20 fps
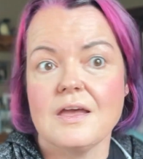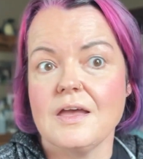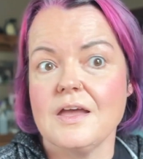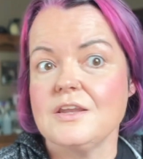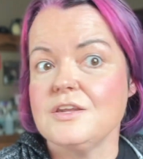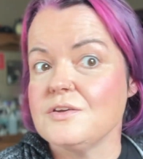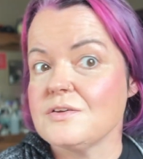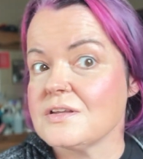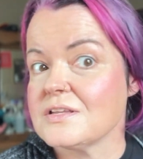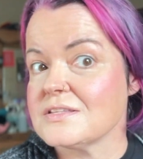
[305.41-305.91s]

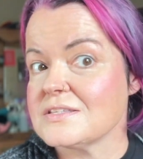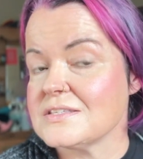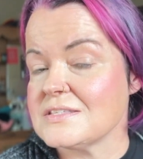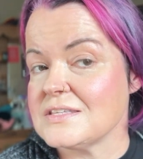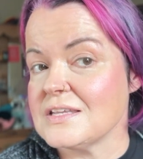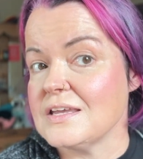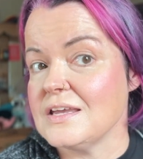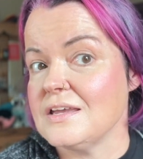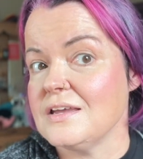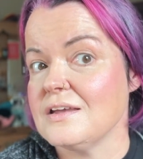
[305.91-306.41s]
And you can
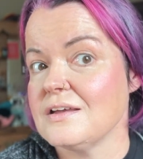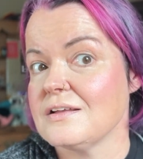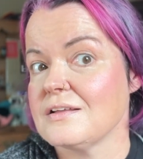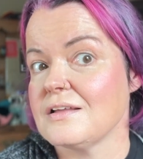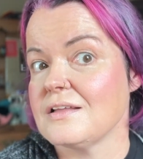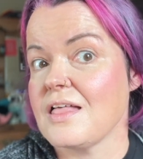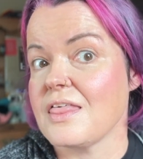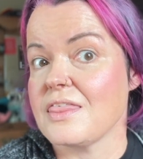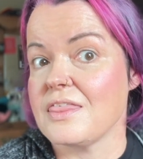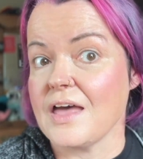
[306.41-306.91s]
see
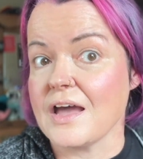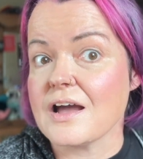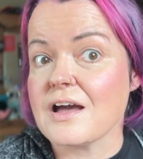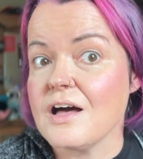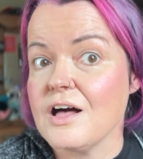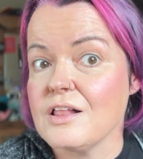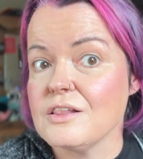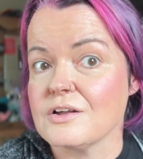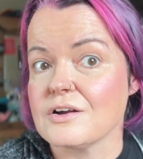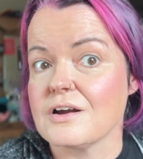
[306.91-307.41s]
that
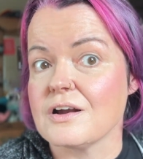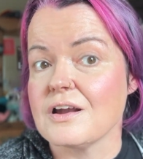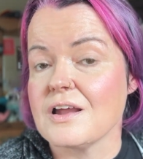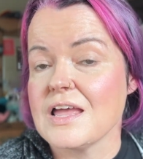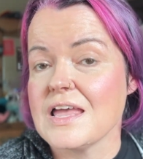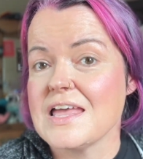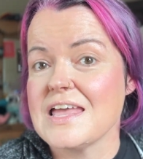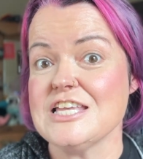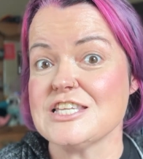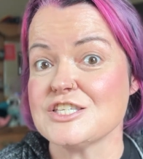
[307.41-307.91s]
color
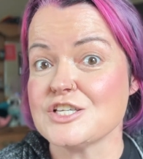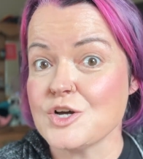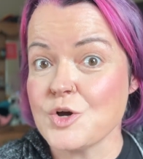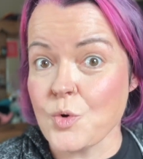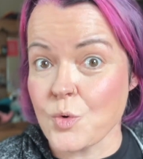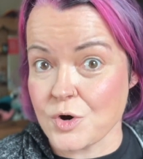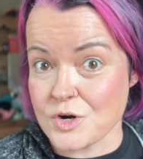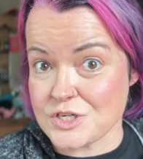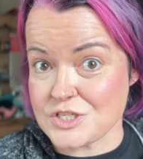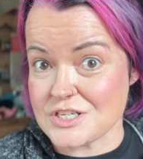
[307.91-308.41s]
is
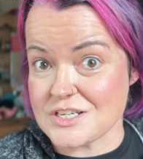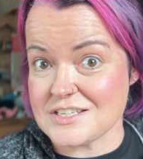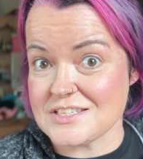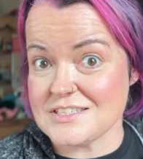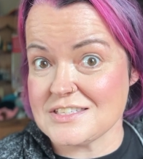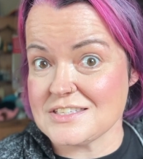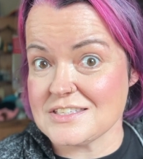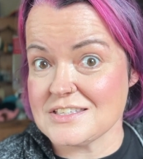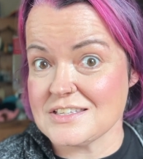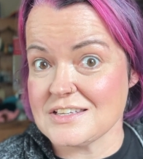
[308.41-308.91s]

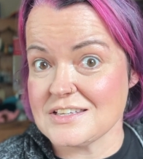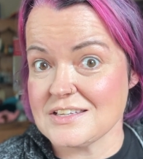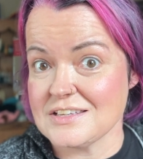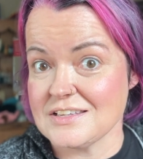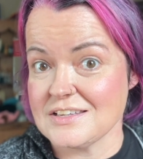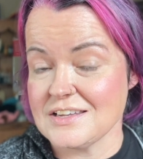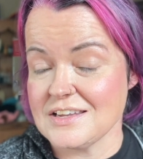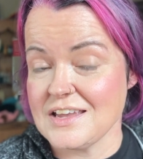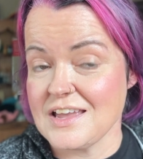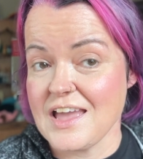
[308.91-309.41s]
gorgeous.
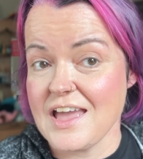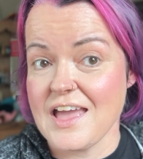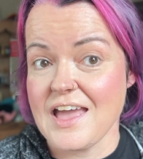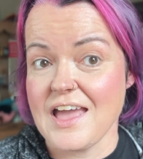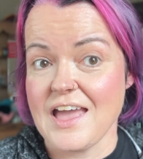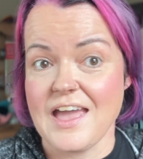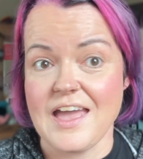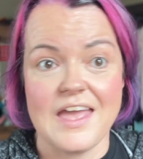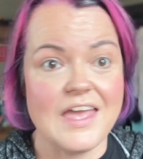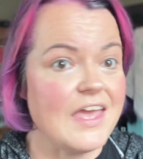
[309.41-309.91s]

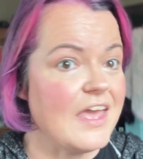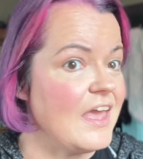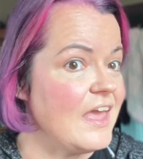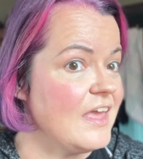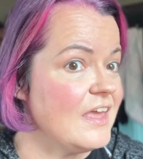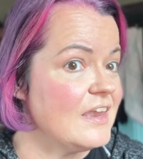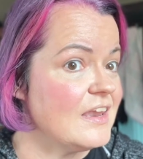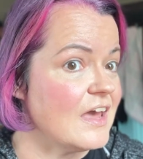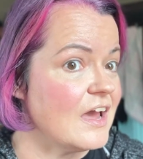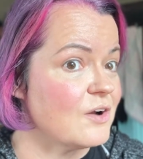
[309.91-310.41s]

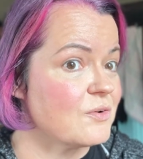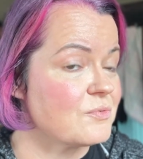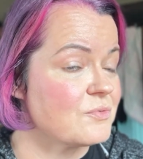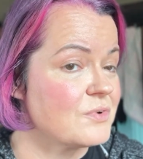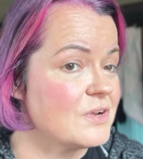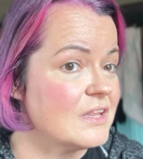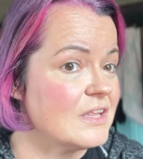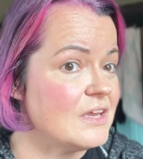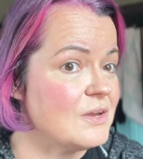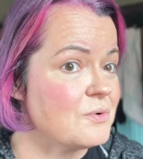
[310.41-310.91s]
And I
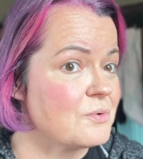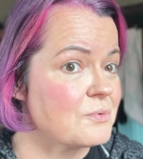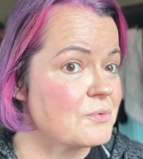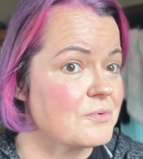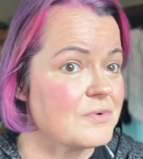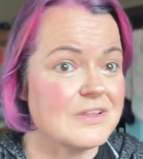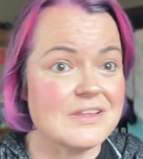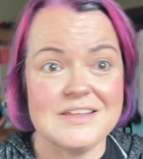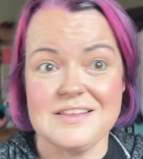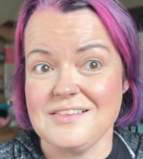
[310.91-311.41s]
really,
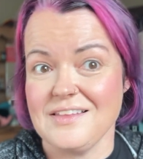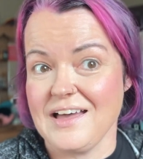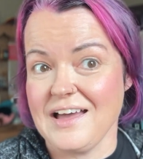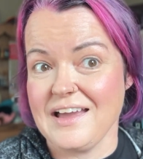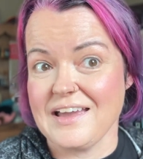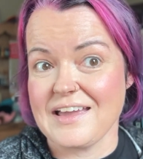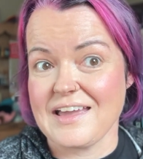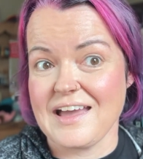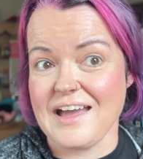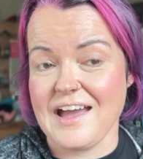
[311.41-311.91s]
really
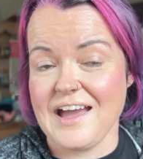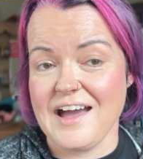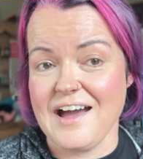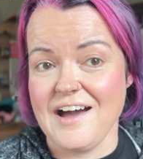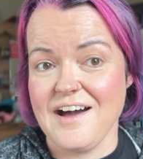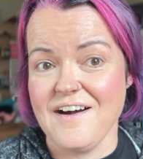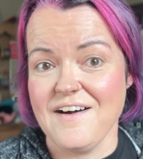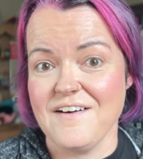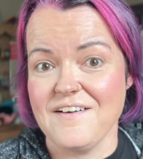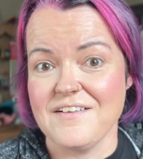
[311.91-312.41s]
like
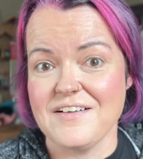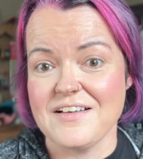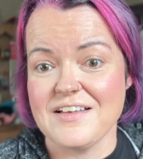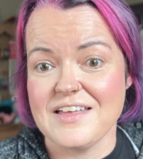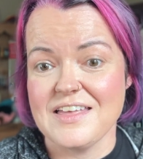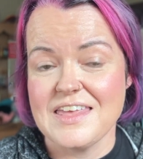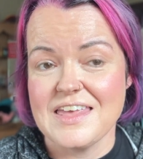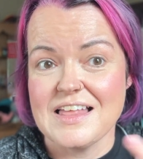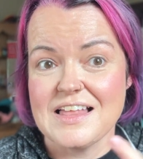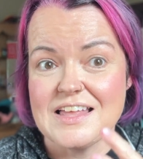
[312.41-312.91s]
how
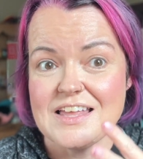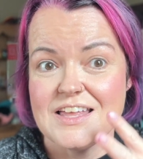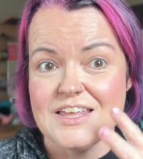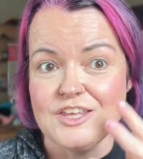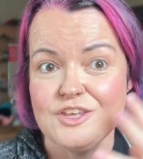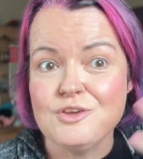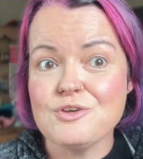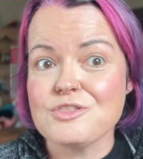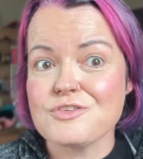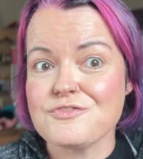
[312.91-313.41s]

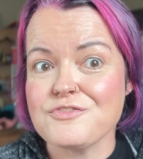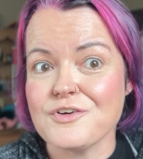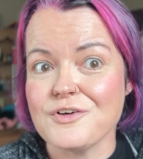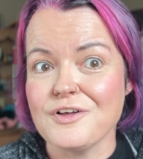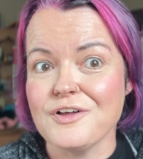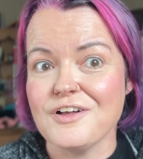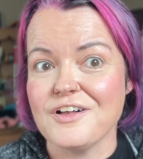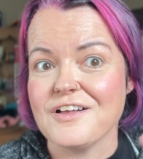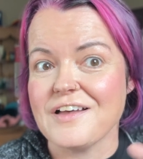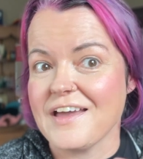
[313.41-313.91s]

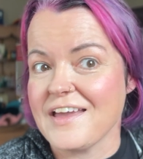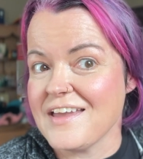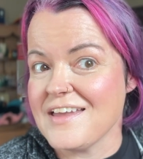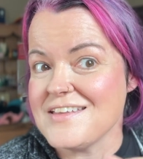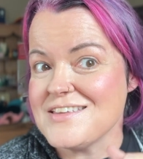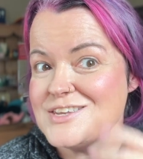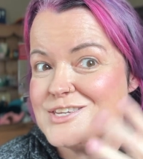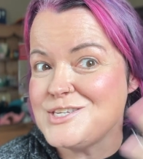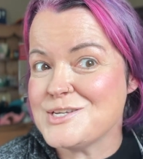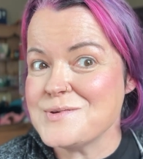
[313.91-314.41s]
youthful
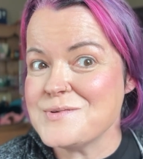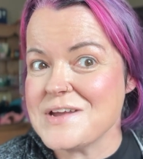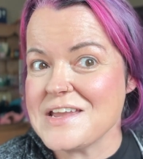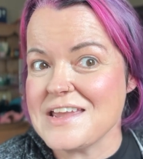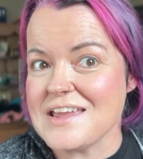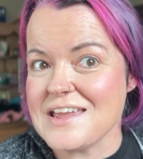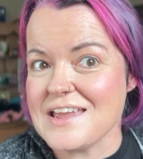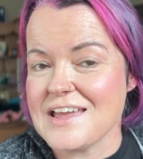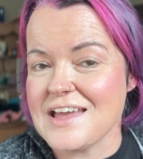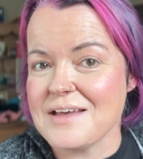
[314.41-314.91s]
and
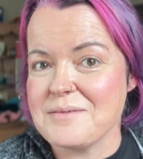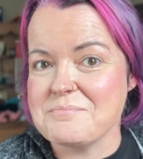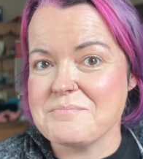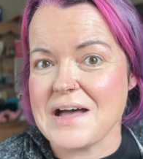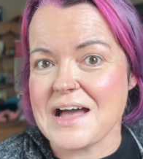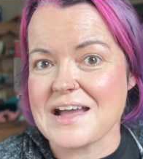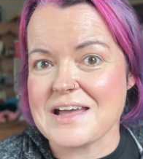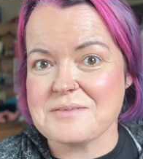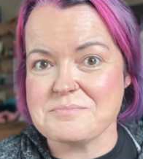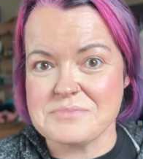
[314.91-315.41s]
dewy
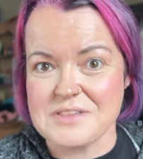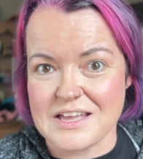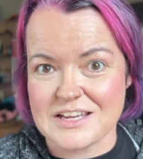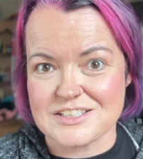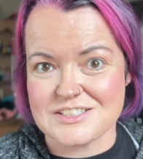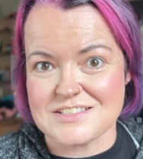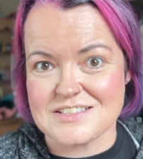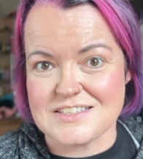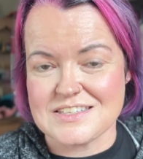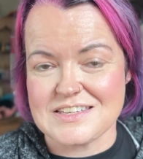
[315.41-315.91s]
my
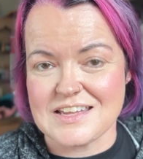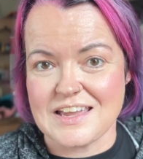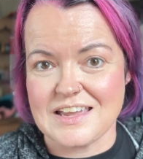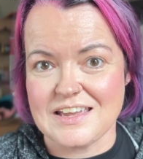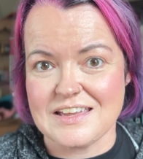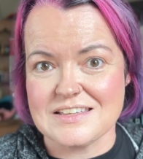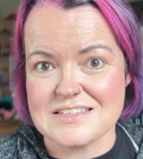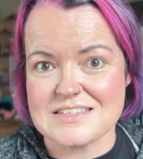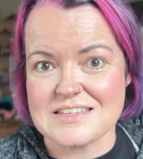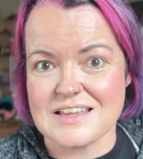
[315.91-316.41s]
complexion
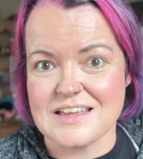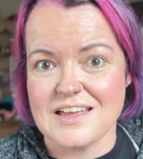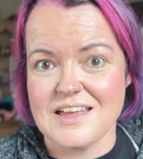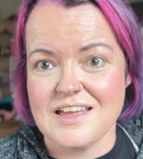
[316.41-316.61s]
stays,